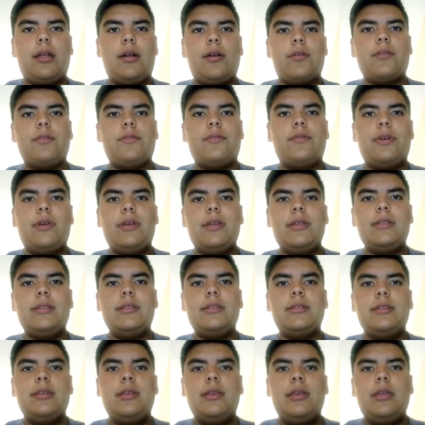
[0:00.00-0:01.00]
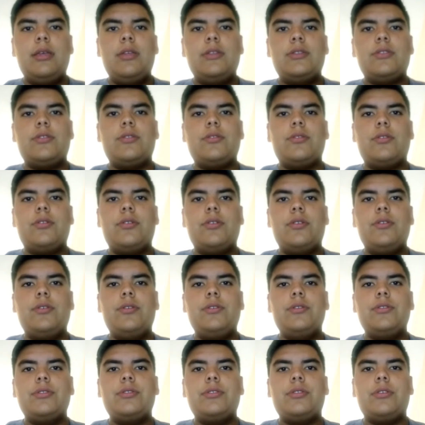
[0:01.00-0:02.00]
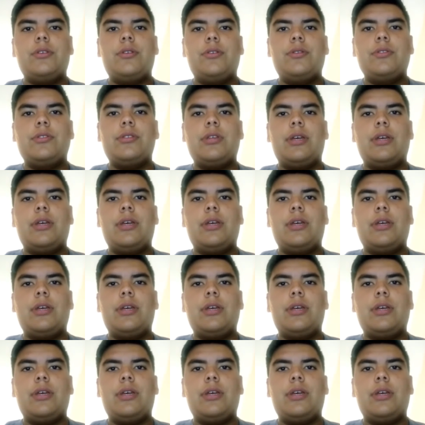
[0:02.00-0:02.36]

are referred to use